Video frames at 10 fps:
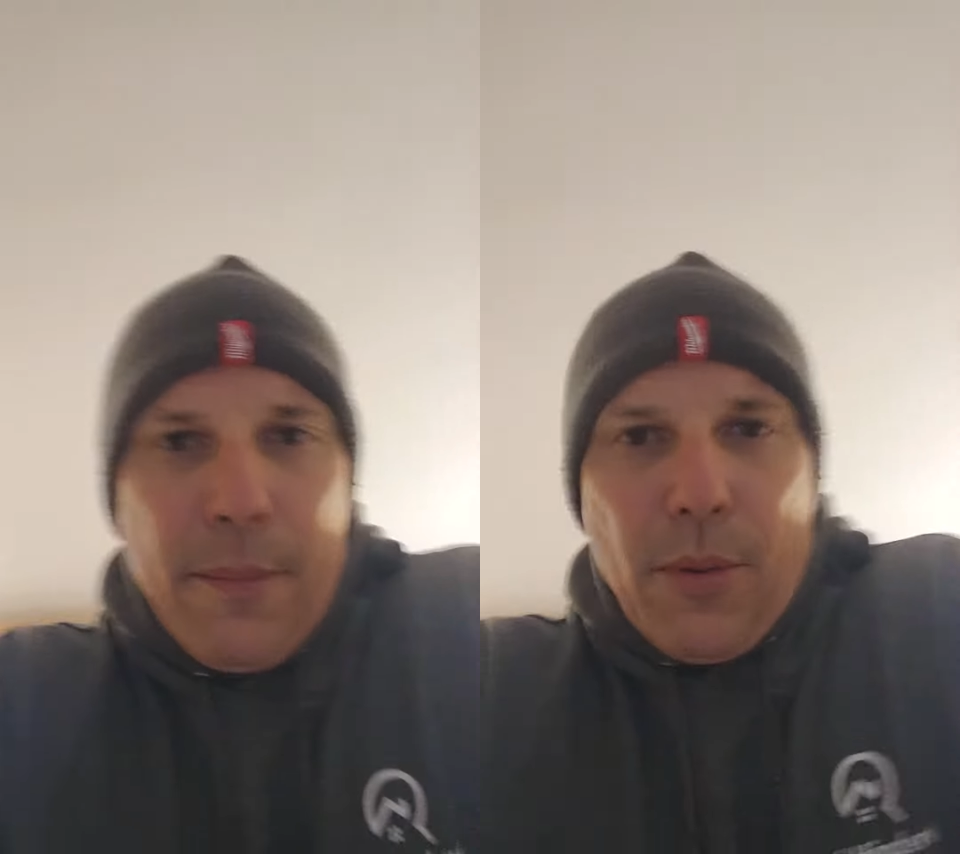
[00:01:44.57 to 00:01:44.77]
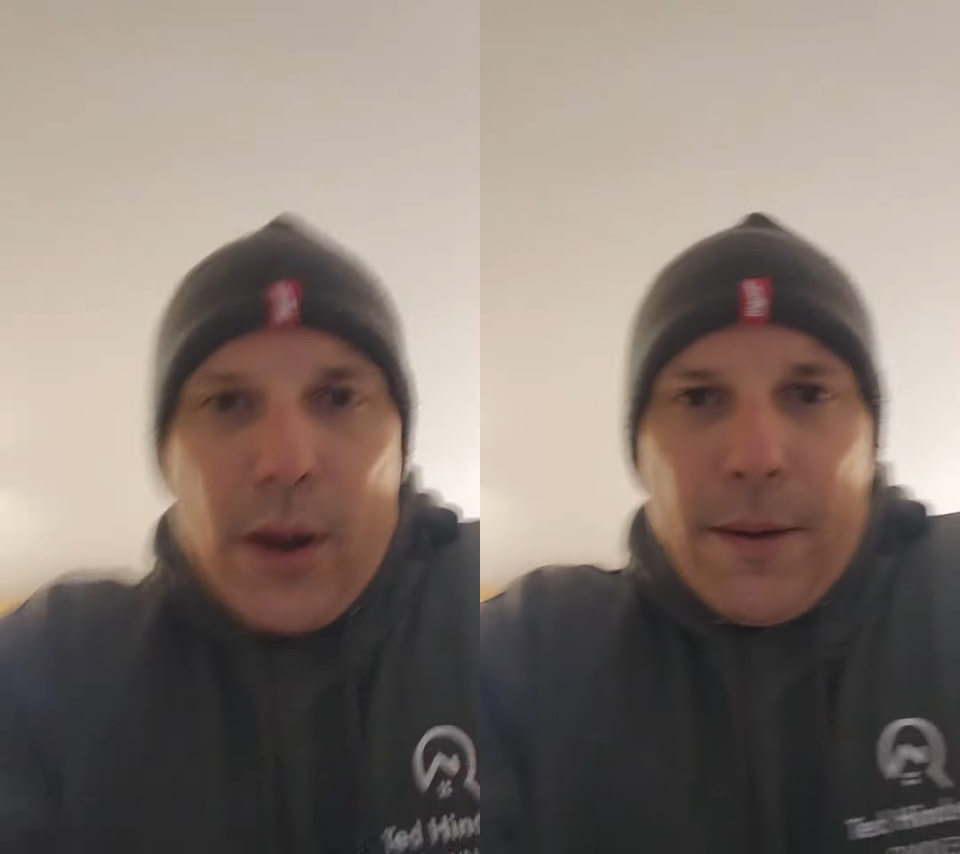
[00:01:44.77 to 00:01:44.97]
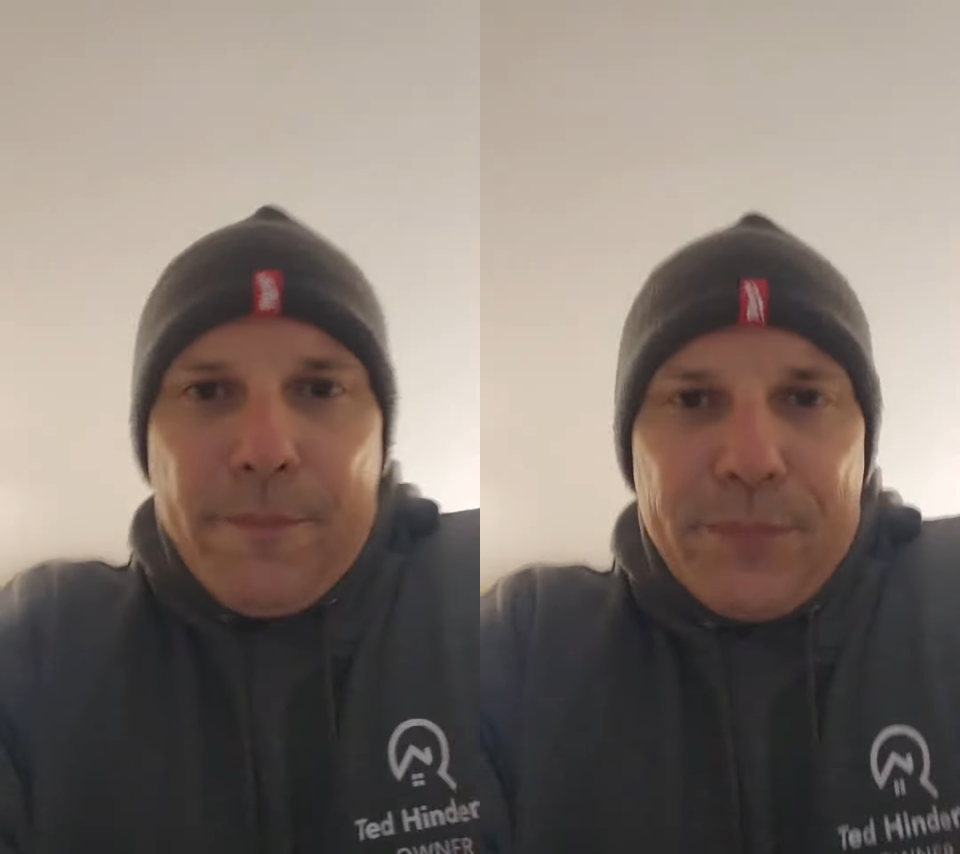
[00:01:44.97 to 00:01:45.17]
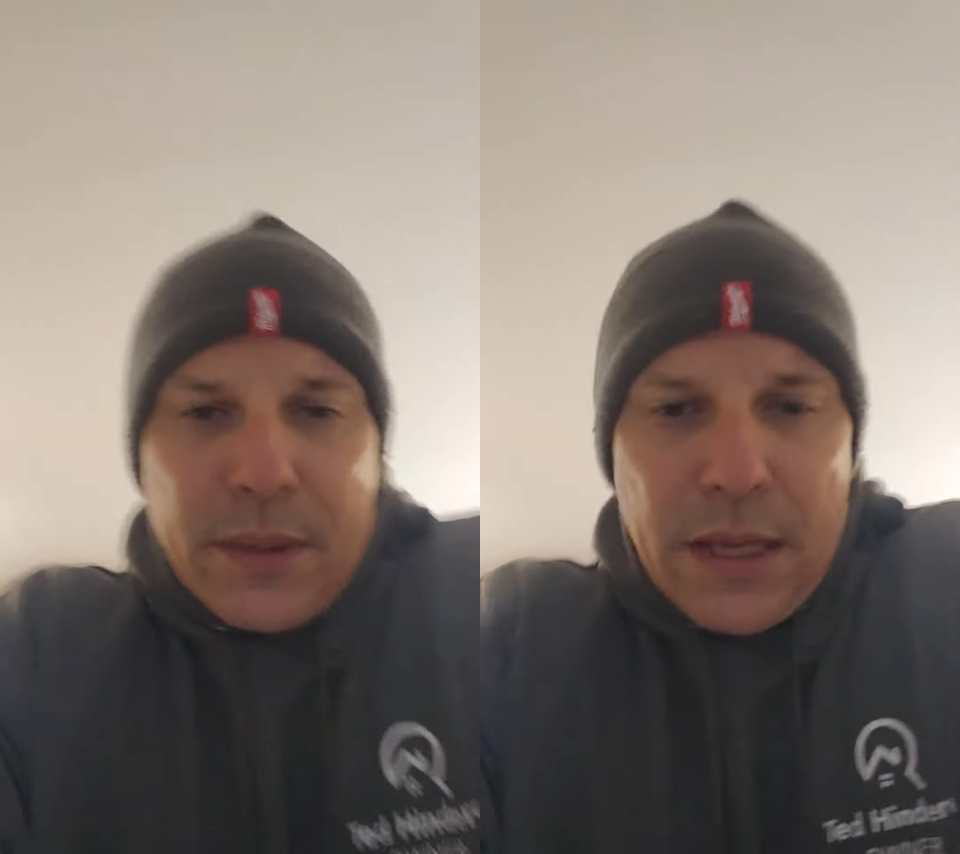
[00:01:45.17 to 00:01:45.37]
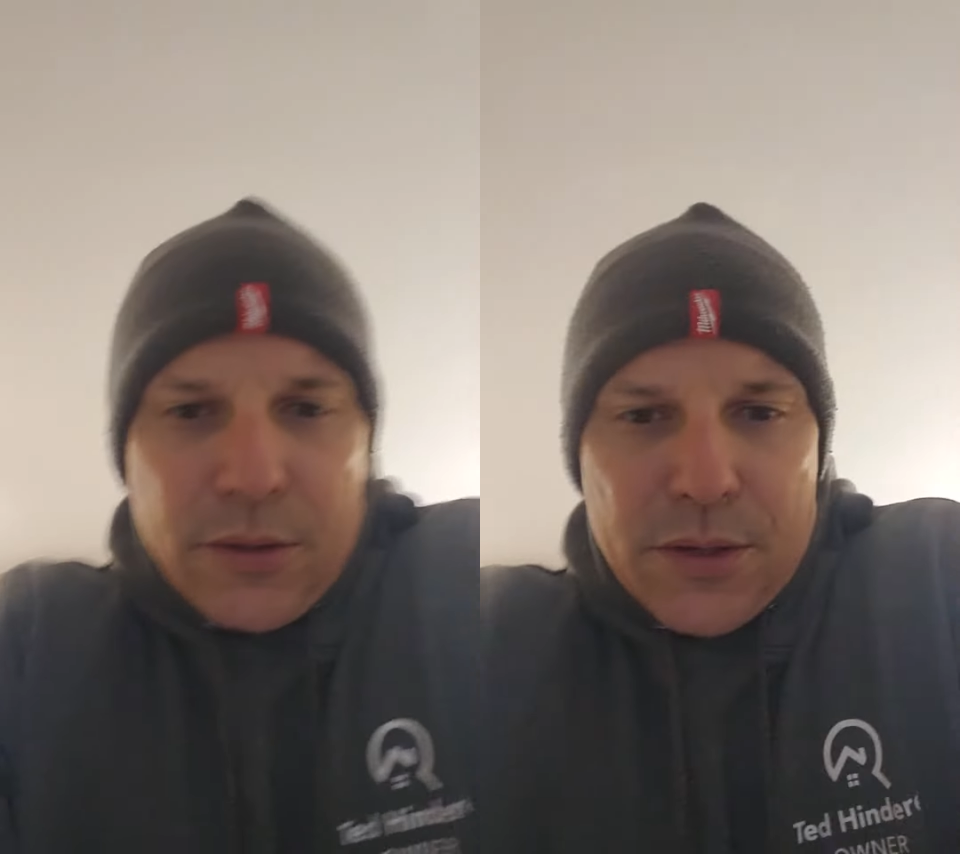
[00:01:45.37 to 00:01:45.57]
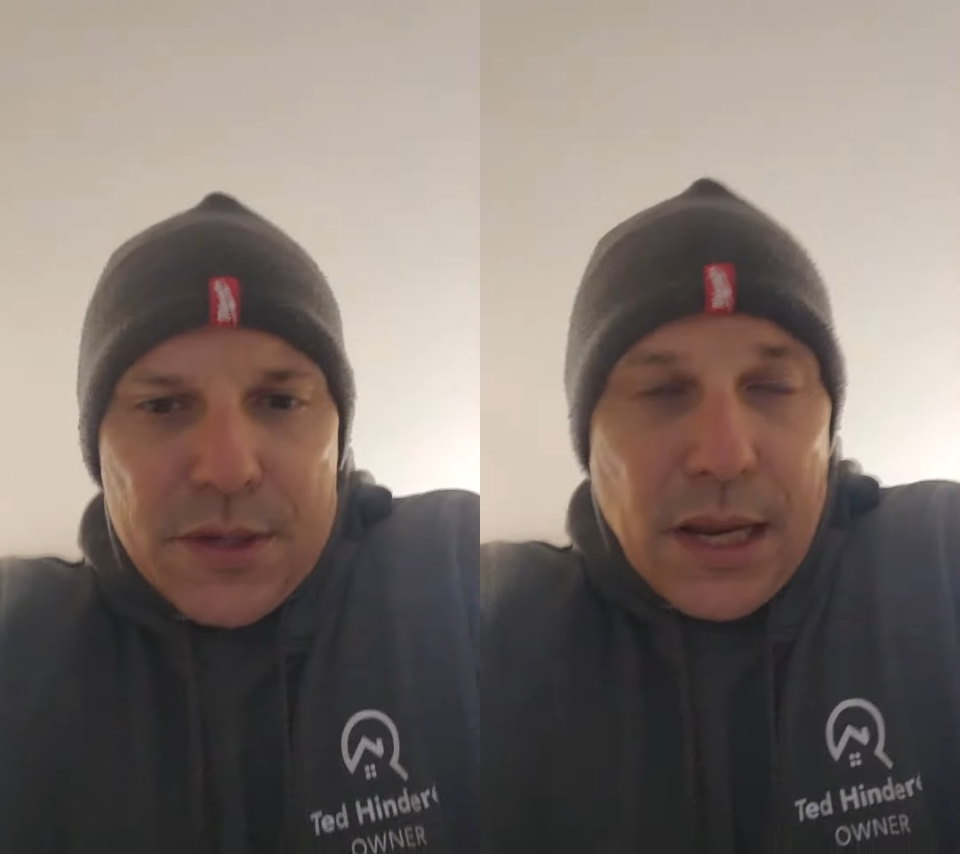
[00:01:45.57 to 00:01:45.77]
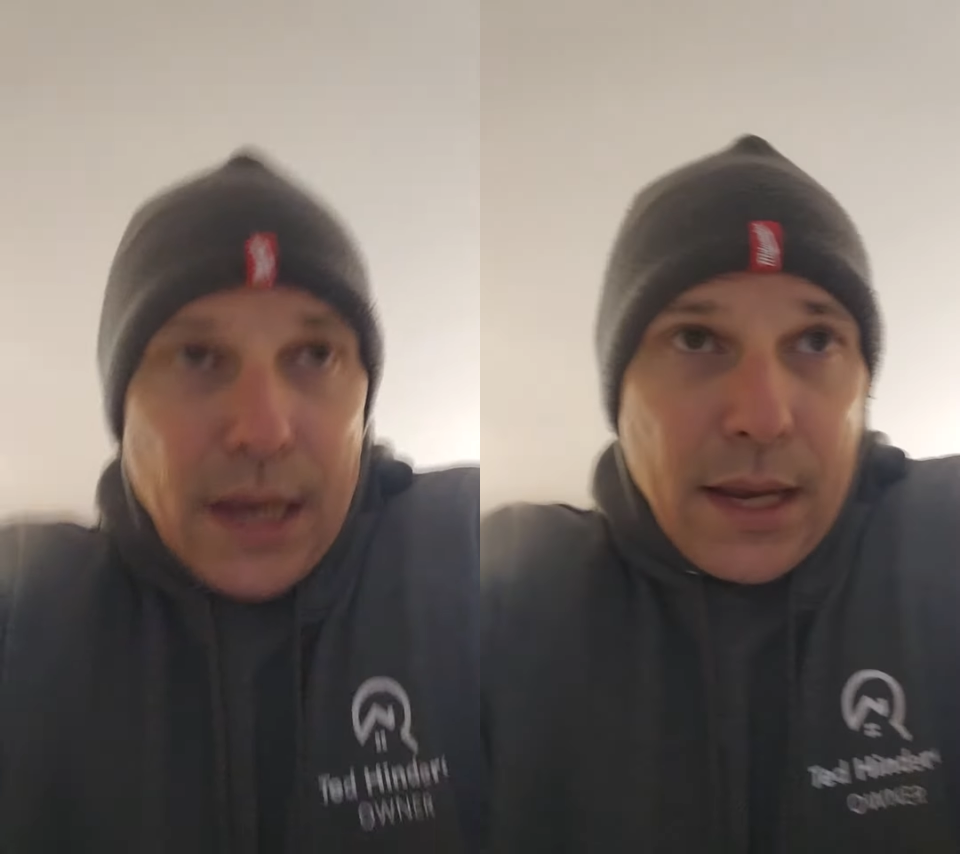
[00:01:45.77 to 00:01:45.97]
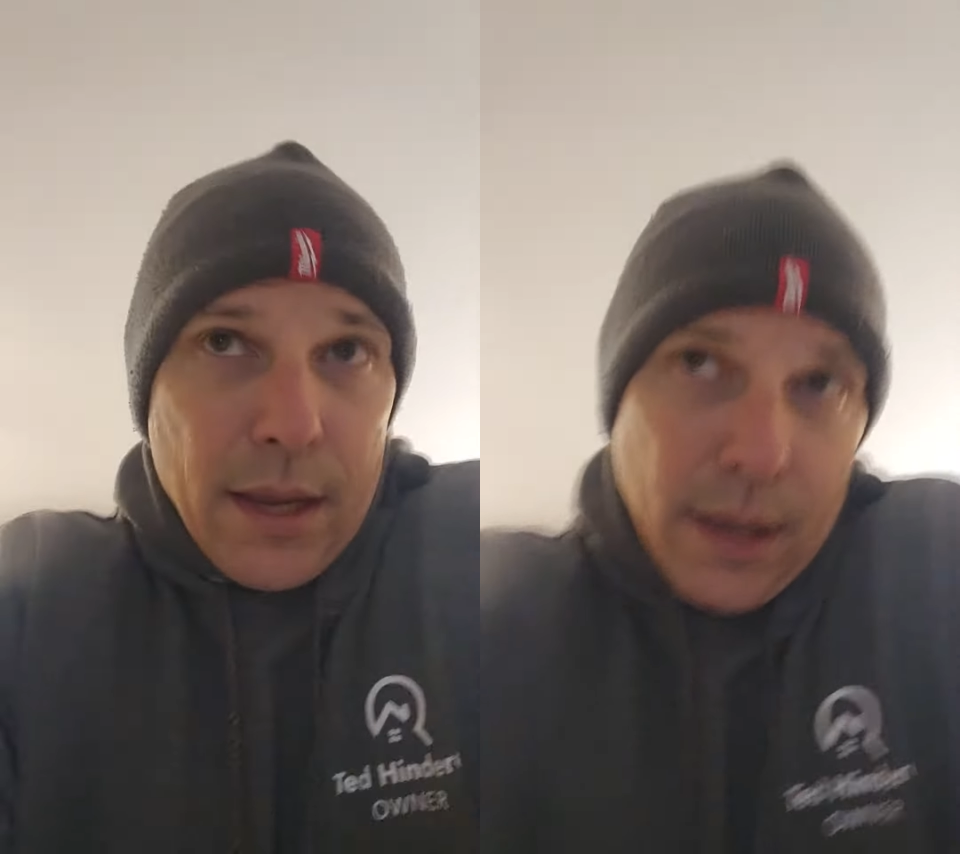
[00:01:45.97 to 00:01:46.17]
But needless to say,